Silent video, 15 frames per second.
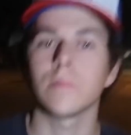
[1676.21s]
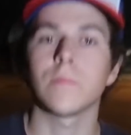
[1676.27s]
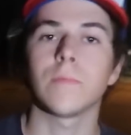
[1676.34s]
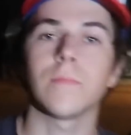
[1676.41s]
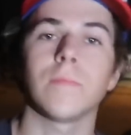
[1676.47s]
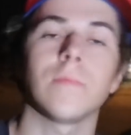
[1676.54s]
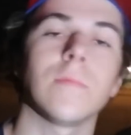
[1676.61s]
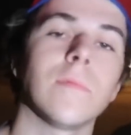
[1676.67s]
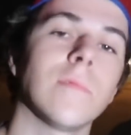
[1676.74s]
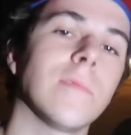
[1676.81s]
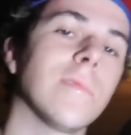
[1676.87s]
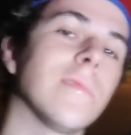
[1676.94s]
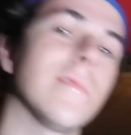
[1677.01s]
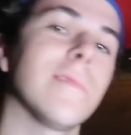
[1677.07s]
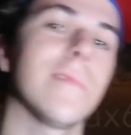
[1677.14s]
All right, yo, Jaden, dude,
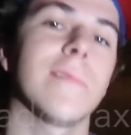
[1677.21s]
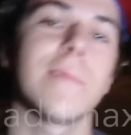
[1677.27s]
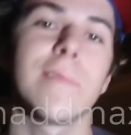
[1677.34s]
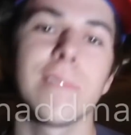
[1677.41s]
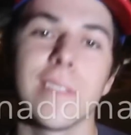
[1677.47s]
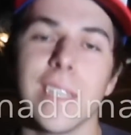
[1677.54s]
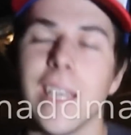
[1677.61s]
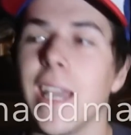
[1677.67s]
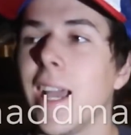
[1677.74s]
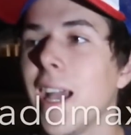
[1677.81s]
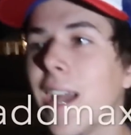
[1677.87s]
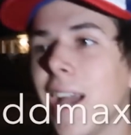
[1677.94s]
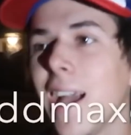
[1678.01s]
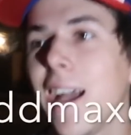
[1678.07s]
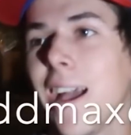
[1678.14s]
what do you think? I explained you
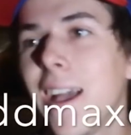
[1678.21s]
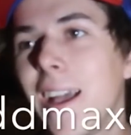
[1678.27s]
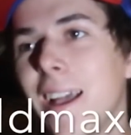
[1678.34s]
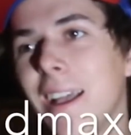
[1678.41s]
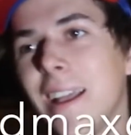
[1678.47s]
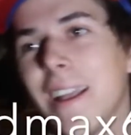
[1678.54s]
the situation.